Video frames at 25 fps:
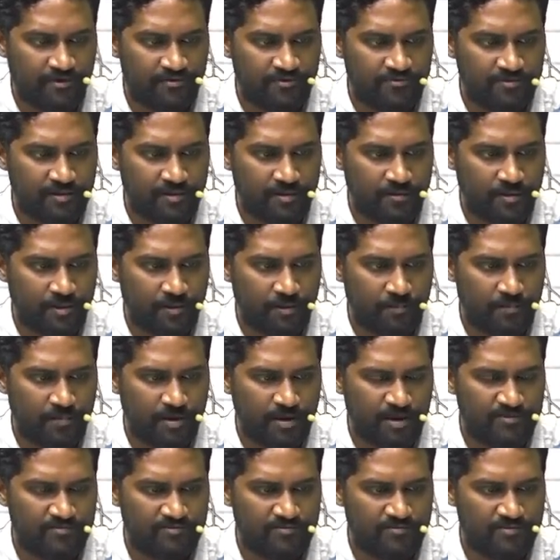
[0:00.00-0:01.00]
asthma.
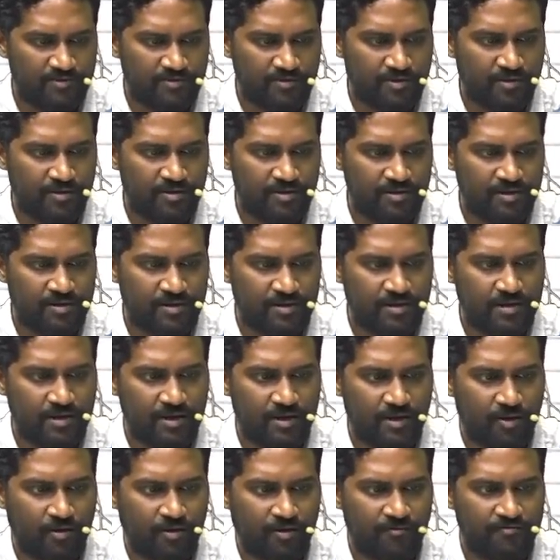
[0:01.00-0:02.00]

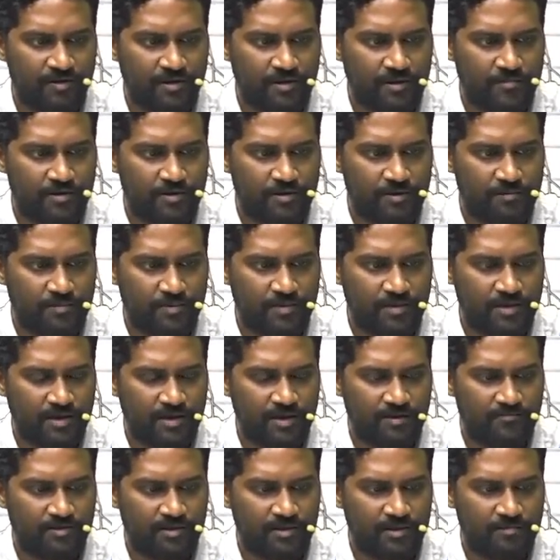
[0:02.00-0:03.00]
Majority of
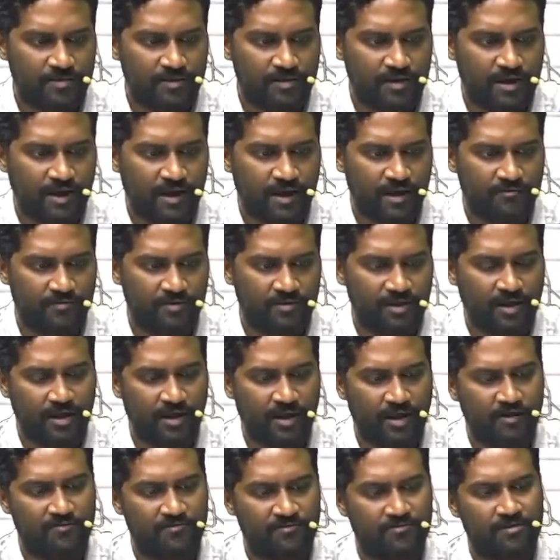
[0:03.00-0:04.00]
ABPA will be
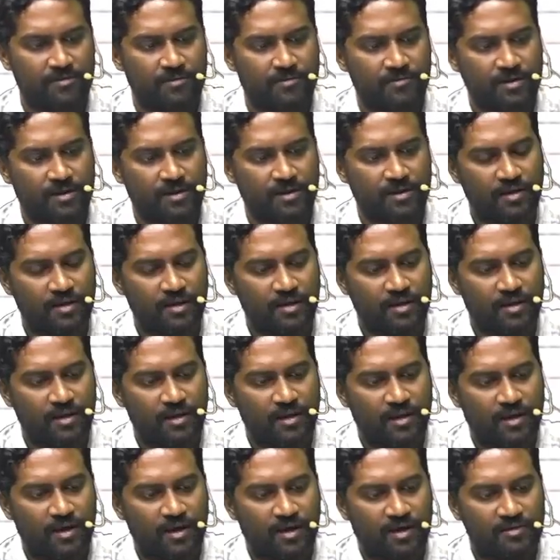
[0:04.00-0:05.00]
having asthma,
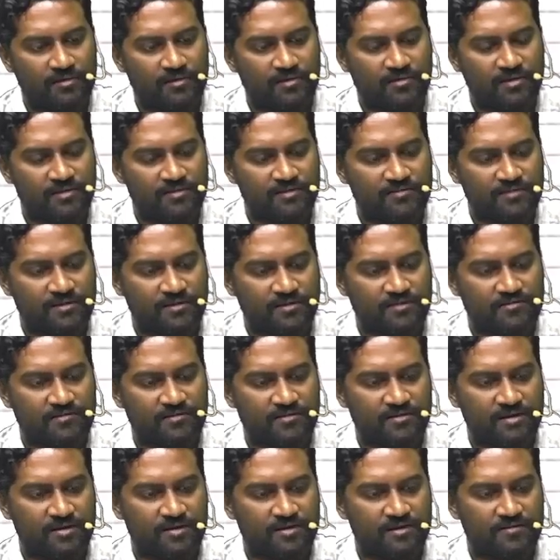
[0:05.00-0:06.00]
and recent
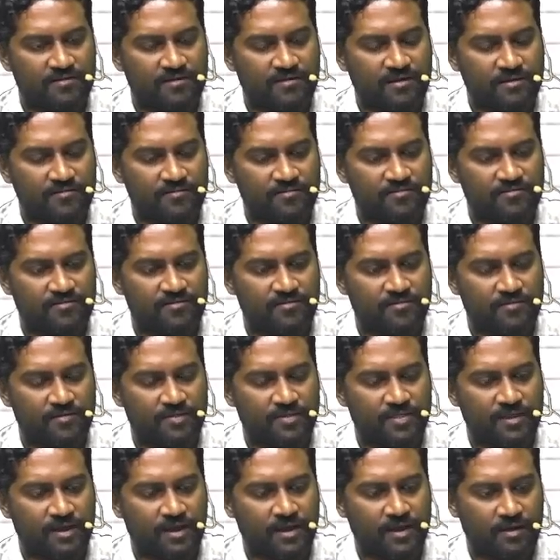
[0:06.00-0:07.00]
studies have
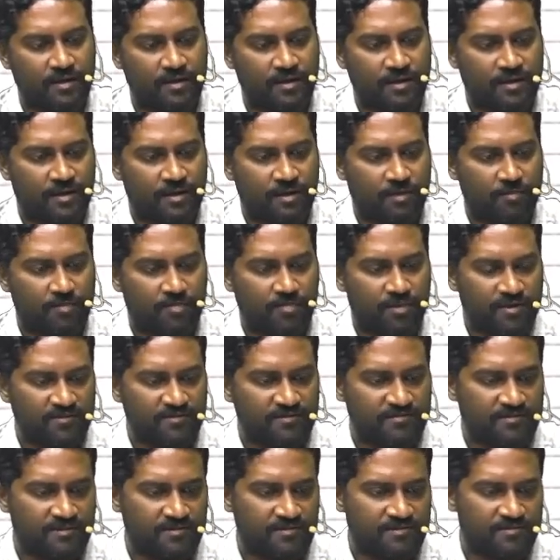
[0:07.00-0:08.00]
shown that
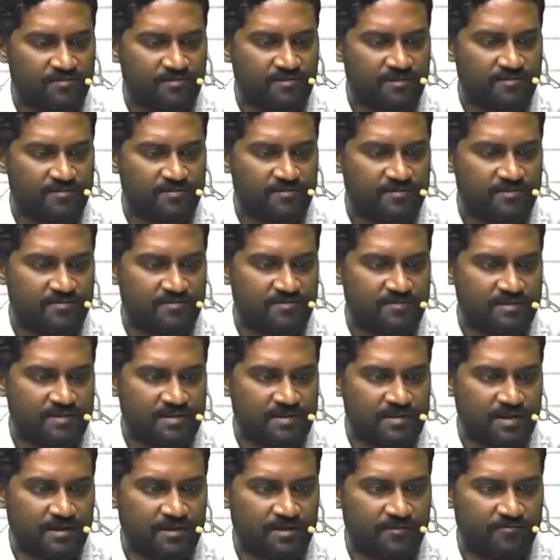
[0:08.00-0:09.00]
patients with
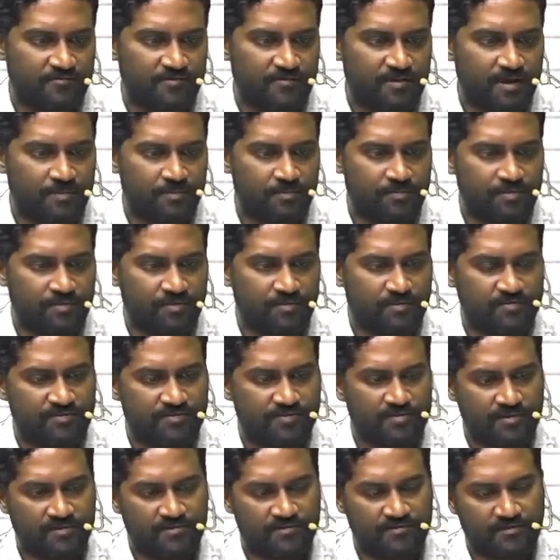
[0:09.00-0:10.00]
cystic
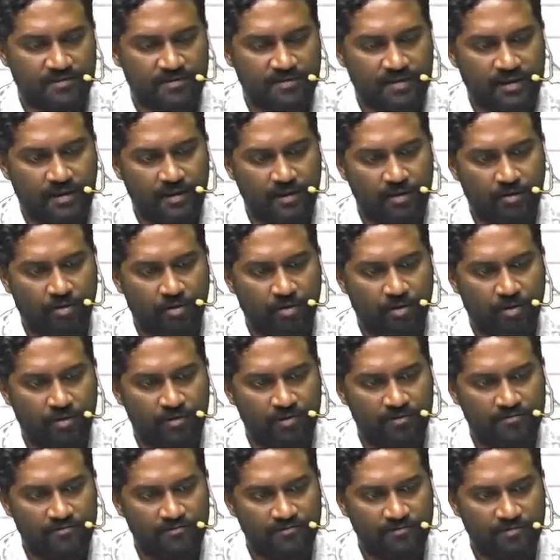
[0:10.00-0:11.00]
fibrosis can
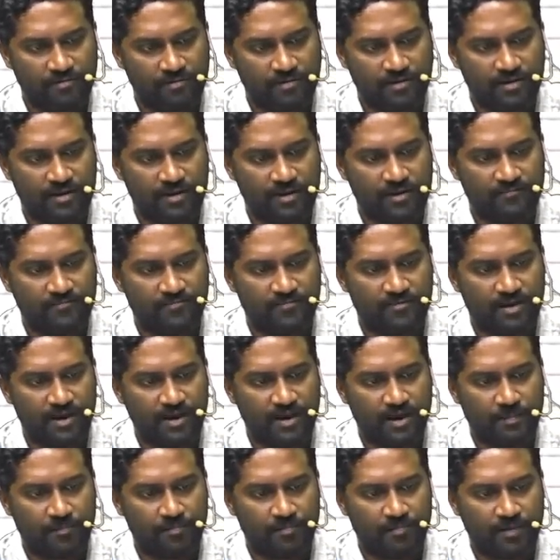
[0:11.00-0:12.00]
also
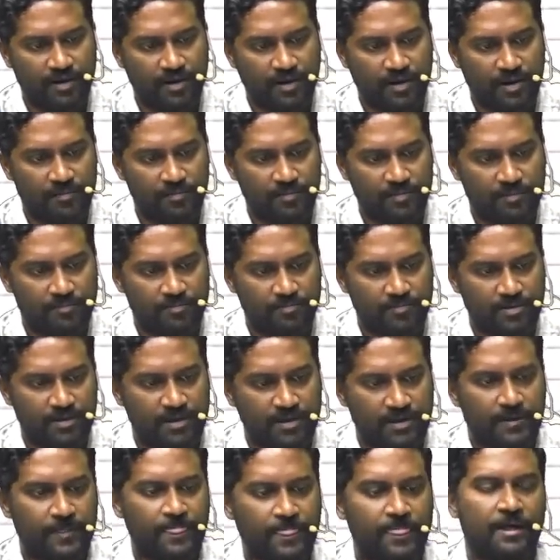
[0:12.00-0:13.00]
develop
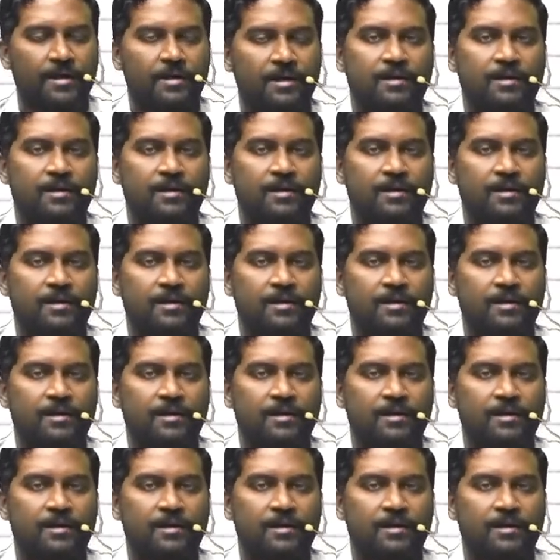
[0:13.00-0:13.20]
ABPA,